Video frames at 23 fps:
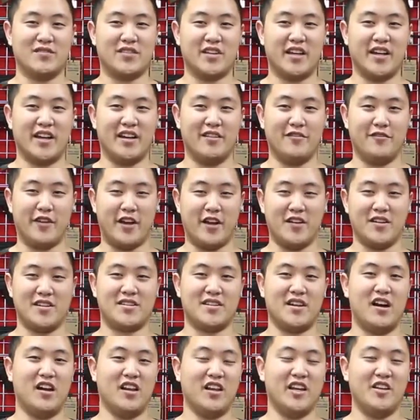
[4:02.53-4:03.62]
of the gun very
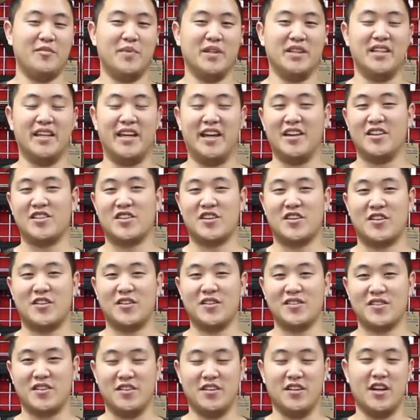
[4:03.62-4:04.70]
solid, but the
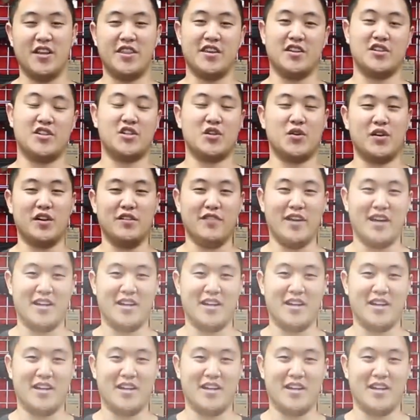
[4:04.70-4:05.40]
internals are nothing short of